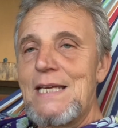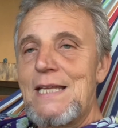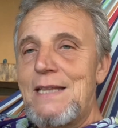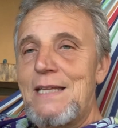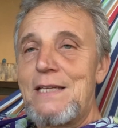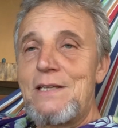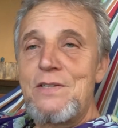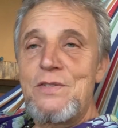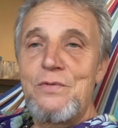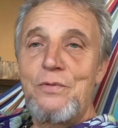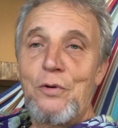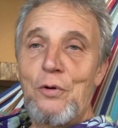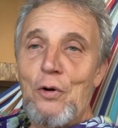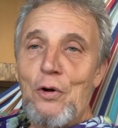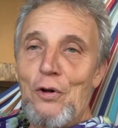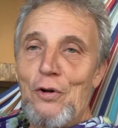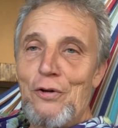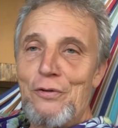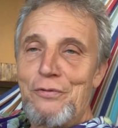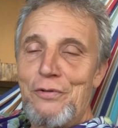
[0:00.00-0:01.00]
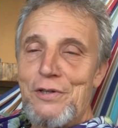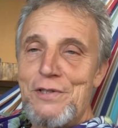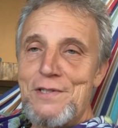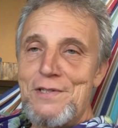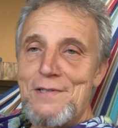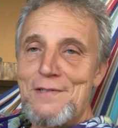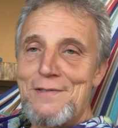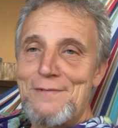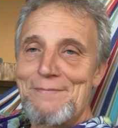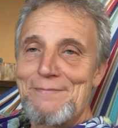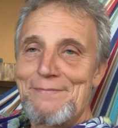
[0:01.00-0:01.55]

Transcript: that is for all of us.